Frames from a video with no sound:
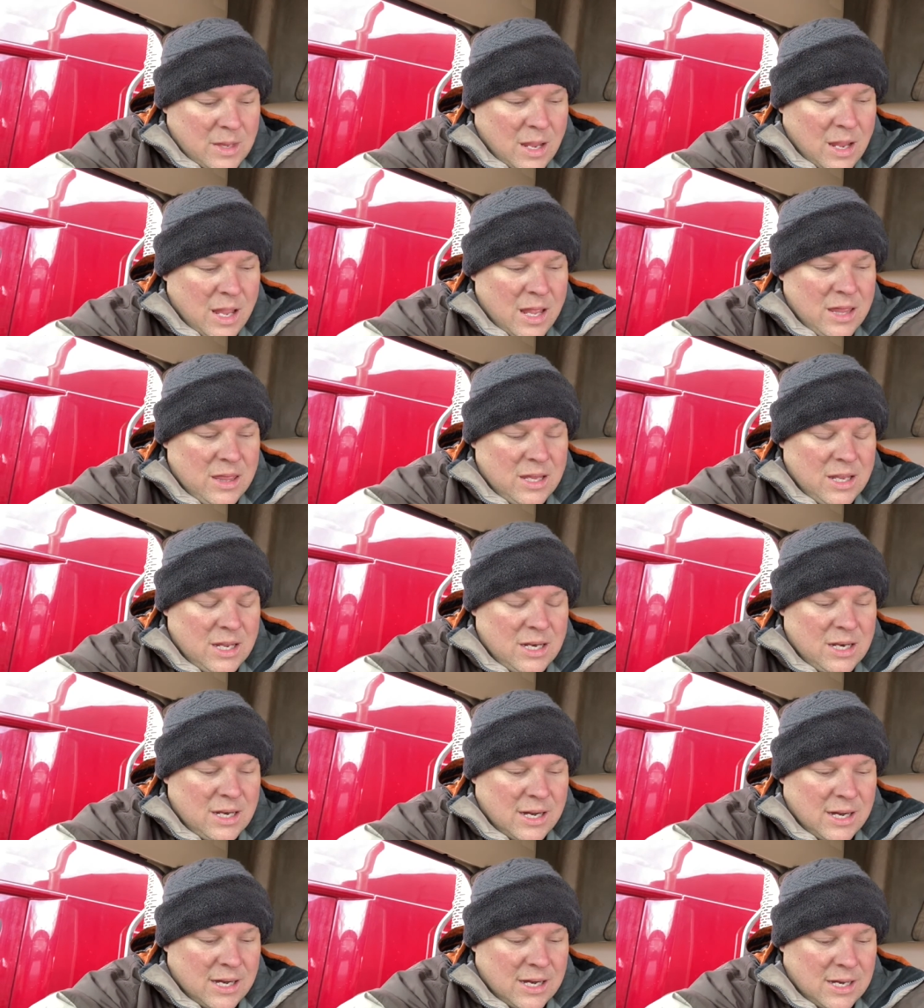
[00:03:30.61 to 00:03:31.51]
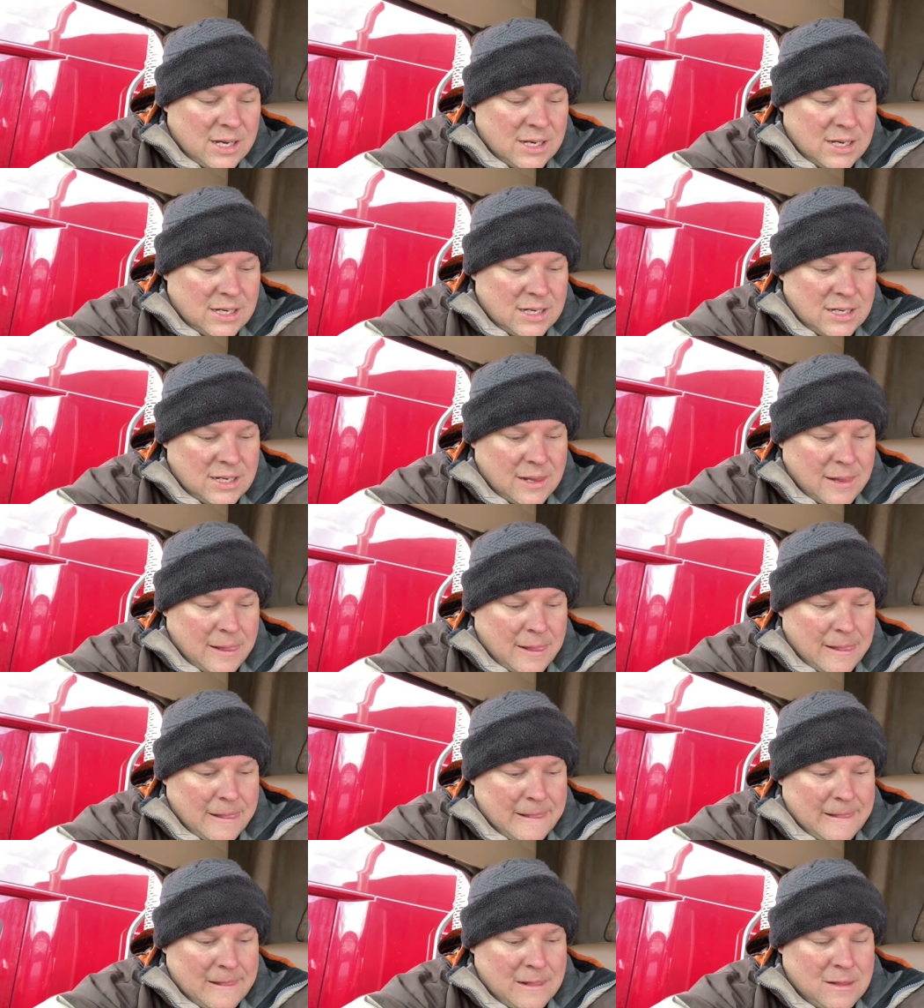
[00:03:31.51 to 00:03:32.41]
and then
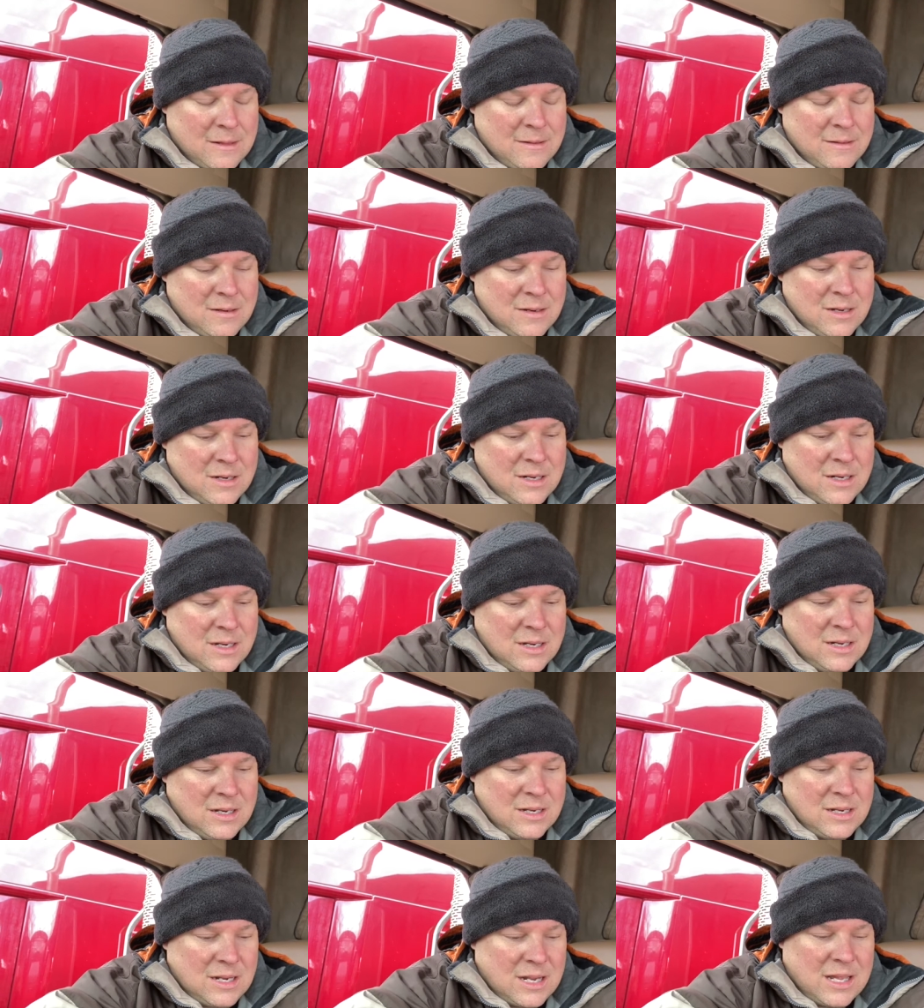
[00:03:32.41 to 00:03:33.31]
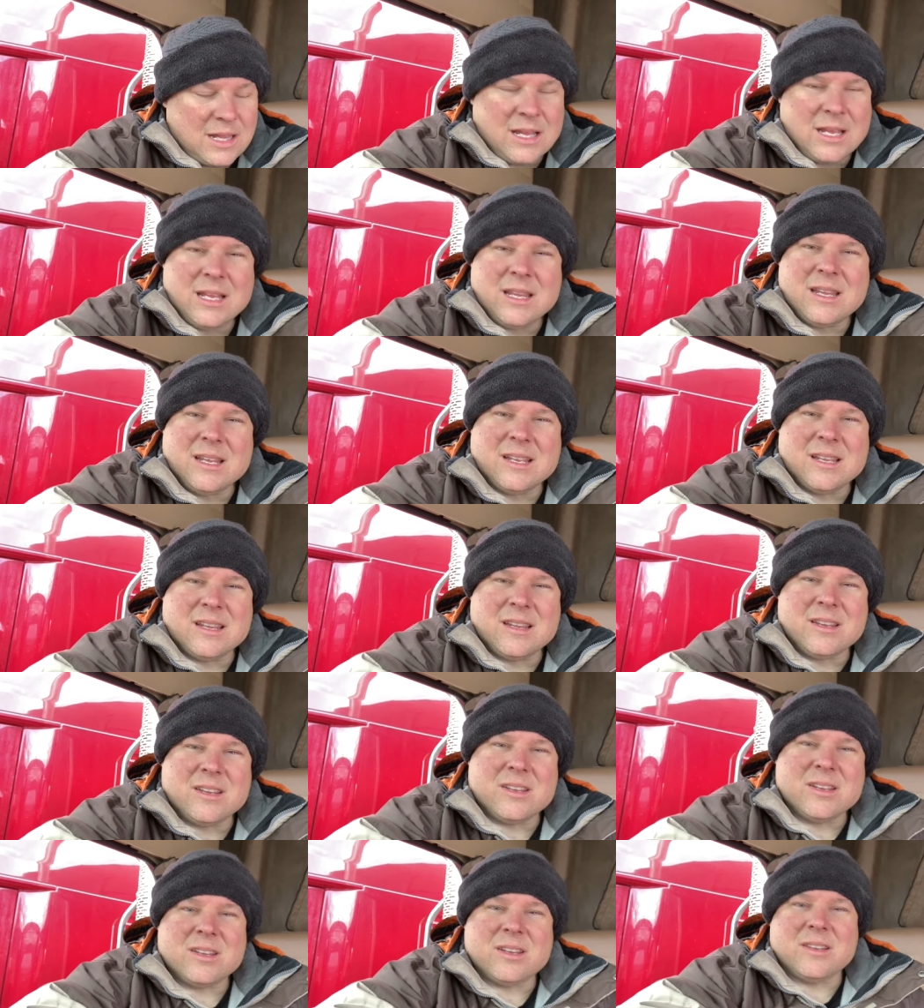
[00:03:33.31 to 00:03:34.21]

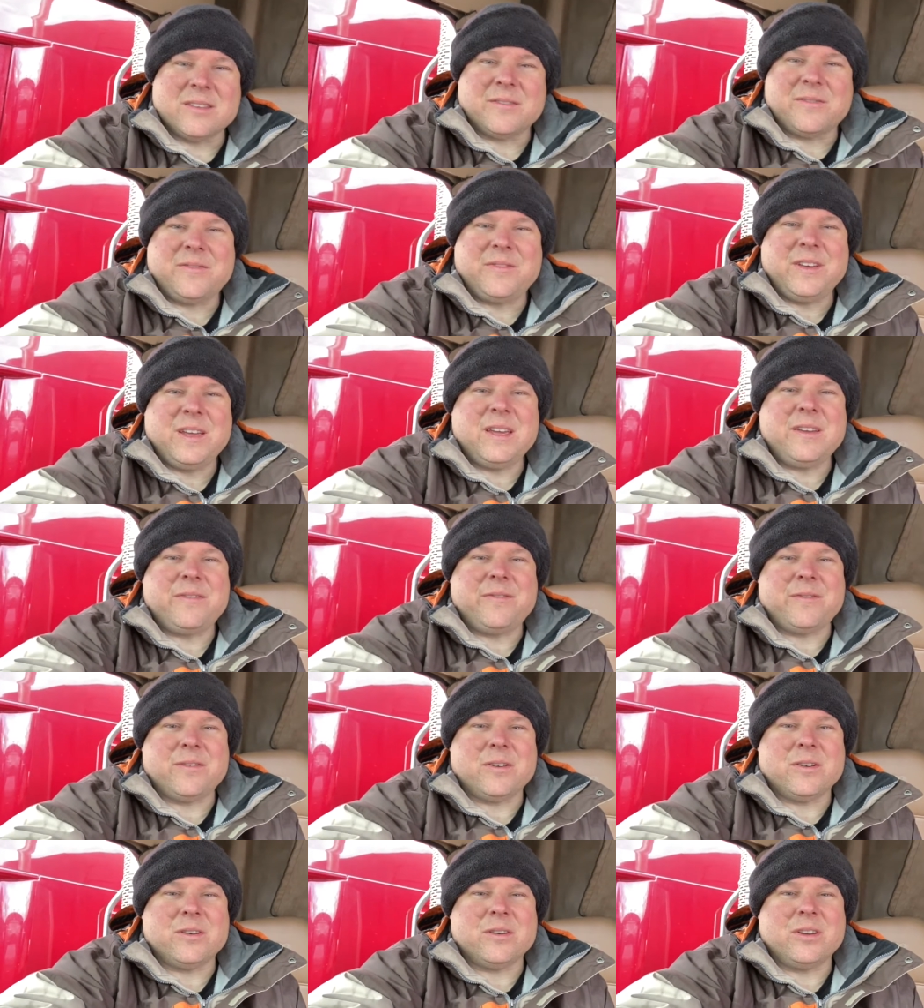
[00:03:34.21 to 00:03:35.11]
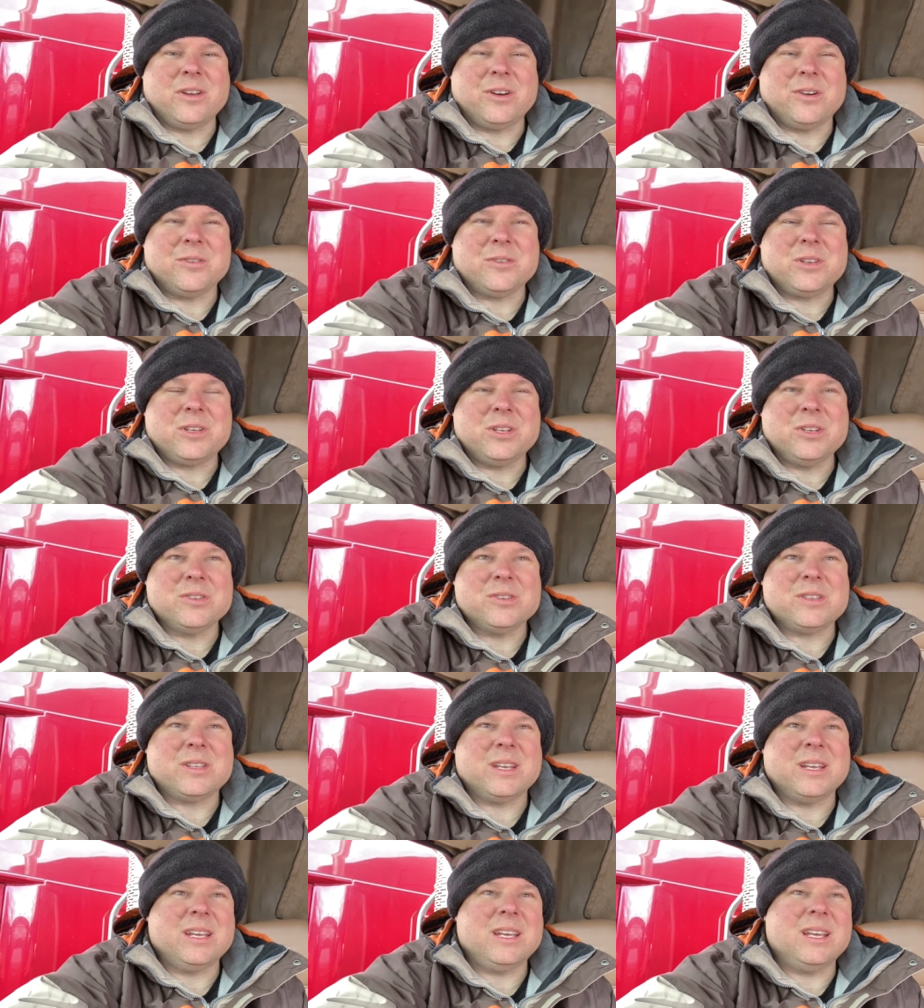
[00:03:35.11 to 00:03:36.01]
the fee for, you know, to
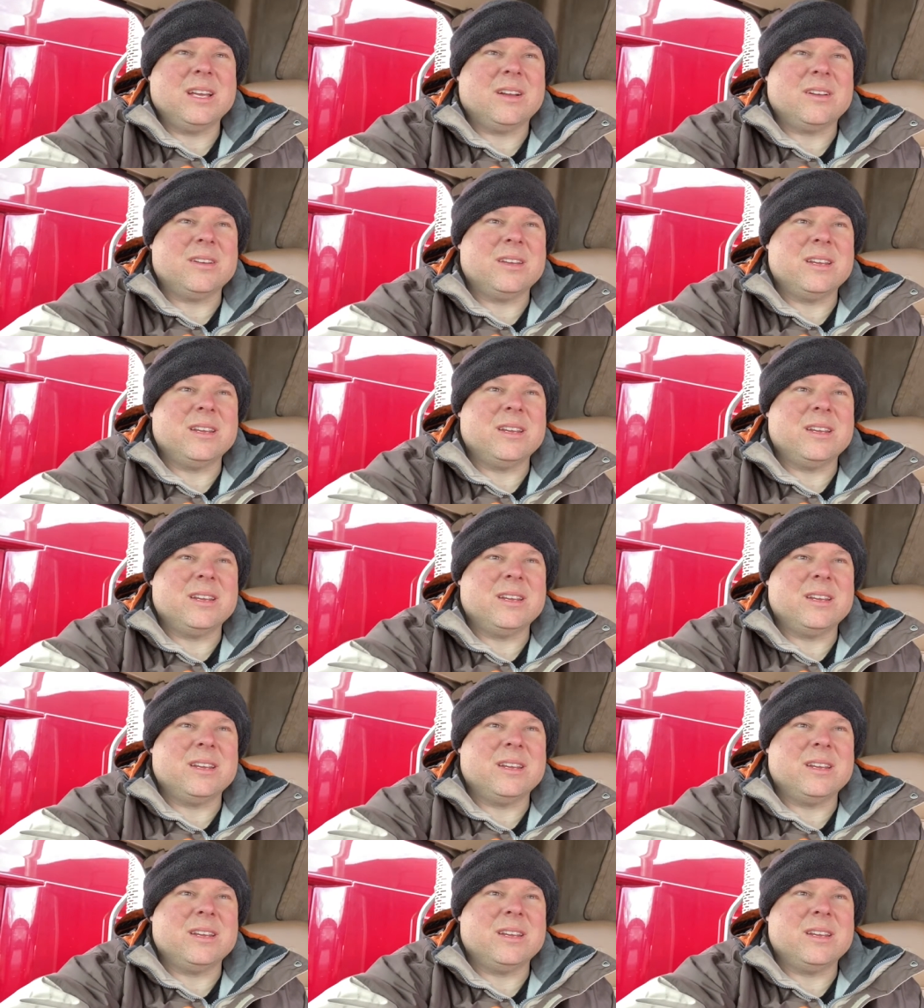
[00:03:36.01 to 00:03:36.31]
use the ELD